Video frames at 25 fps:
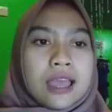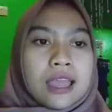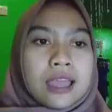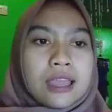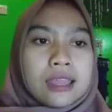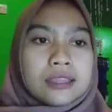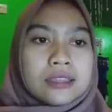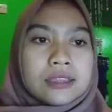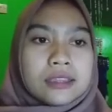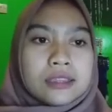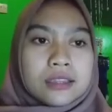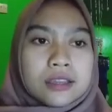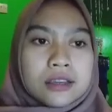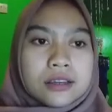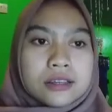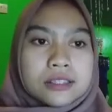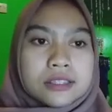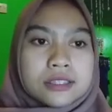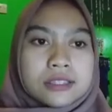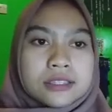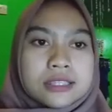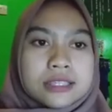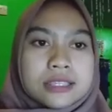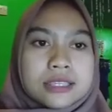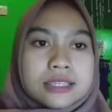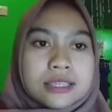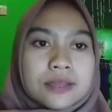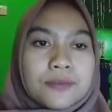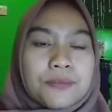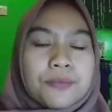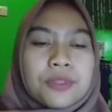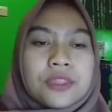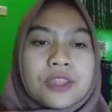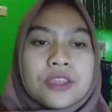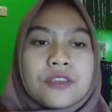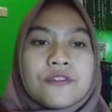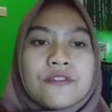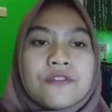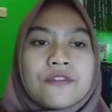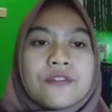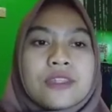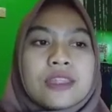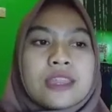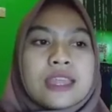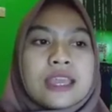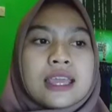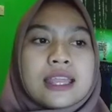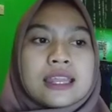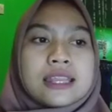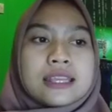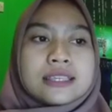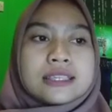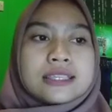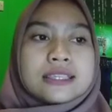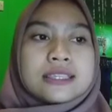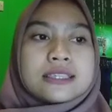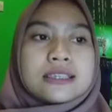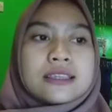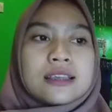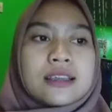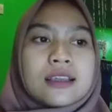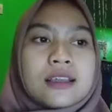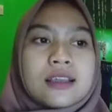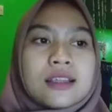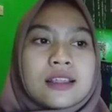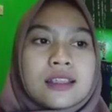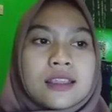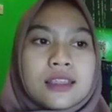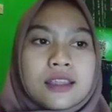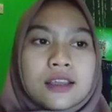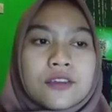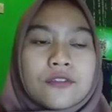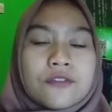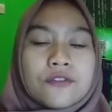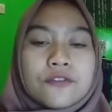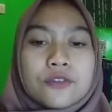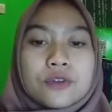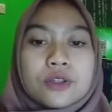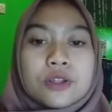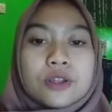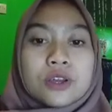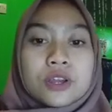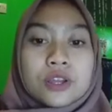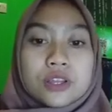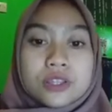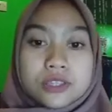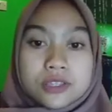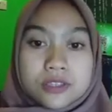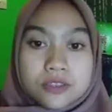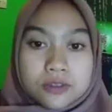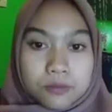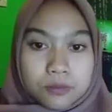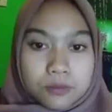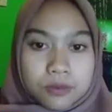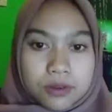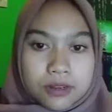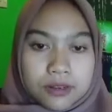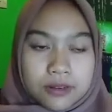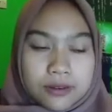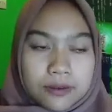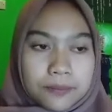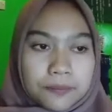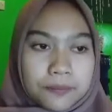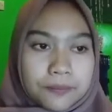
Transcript: and not deceptive, that is, not for consumer.